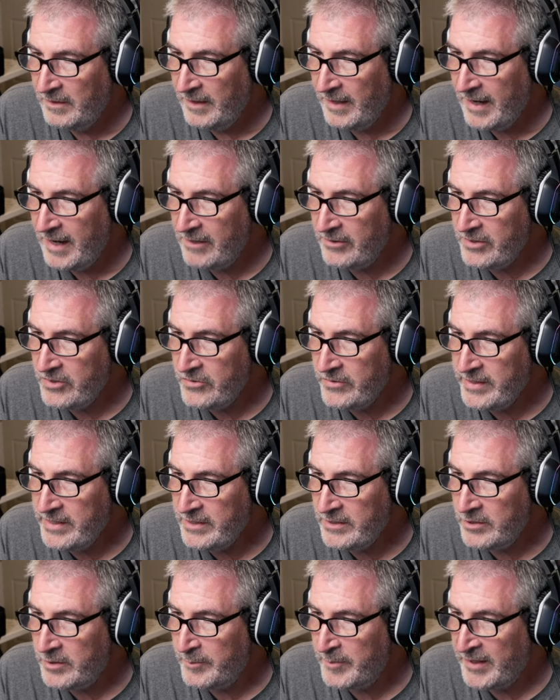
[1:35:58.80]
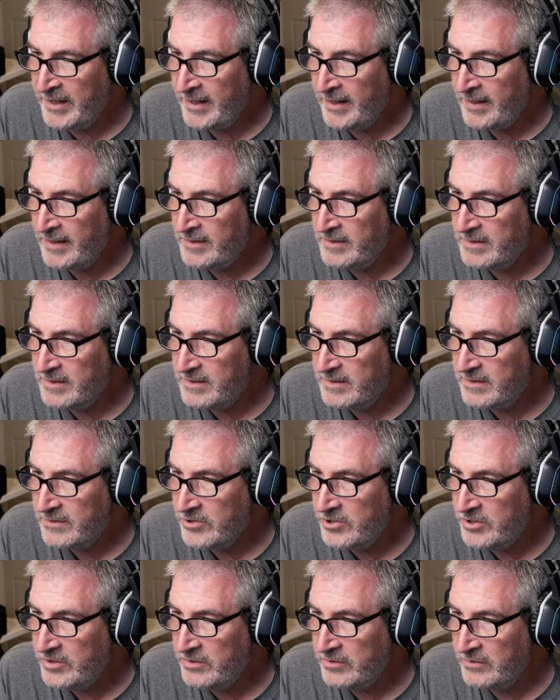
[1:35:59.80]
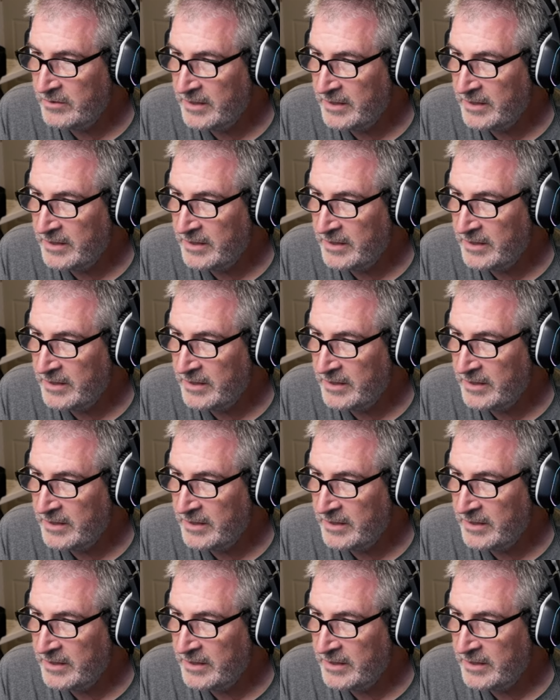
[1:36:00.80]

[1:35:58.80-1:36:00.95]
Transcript: do you eat your bananas since you don't like